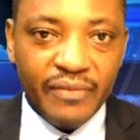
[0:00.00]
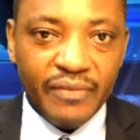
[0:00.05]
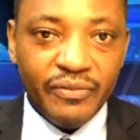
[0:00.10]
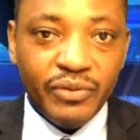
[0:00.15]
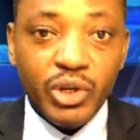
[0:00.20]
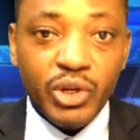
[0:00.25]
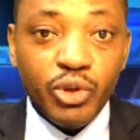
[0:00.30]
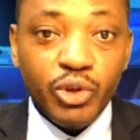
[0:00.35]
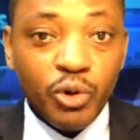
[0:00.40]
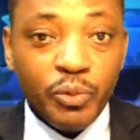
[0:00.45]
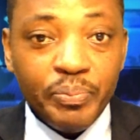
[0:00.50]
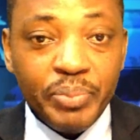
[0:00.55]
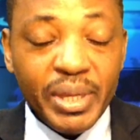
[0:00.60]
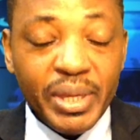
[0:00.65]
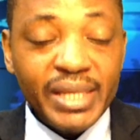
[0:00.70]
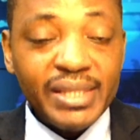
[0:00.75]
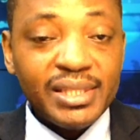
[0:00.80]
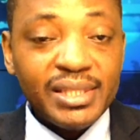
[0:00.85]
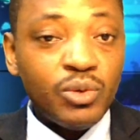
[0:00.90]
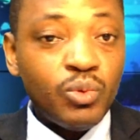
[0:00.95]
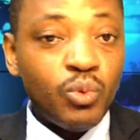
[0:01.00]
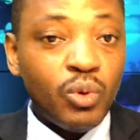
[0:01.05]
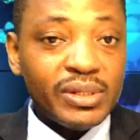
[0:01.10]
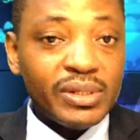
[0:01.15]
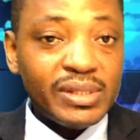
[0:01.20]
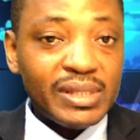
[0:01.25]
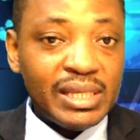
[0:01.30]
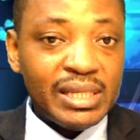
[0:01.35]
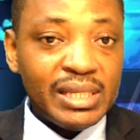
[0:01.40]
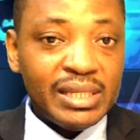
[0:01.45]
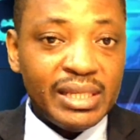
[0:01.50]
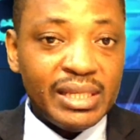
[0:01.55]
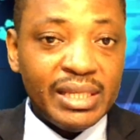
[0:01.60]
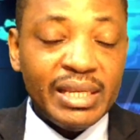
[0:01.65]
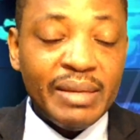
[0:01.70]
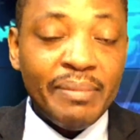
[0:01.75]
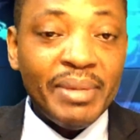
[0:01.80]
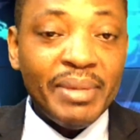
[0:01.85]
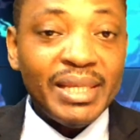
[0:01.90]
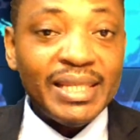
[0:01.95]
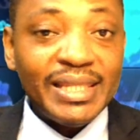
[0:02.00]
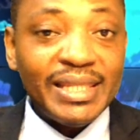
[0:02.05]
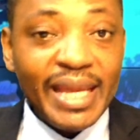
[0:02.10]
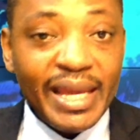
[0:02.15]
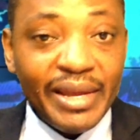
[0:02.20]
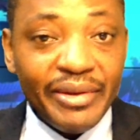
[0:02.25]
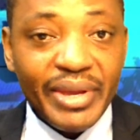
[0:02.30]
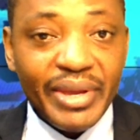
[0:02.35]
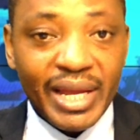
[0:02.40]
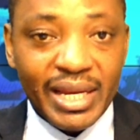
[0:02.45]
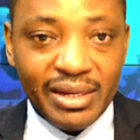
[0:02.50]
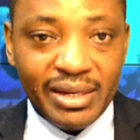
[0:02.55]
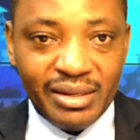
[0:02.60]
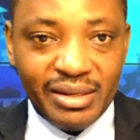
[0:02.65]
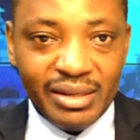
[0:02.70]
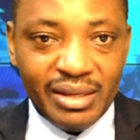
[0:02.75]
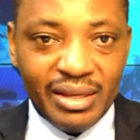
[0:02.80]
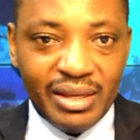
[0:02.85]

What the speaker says: for the Europeans, it was in the Mediterranean,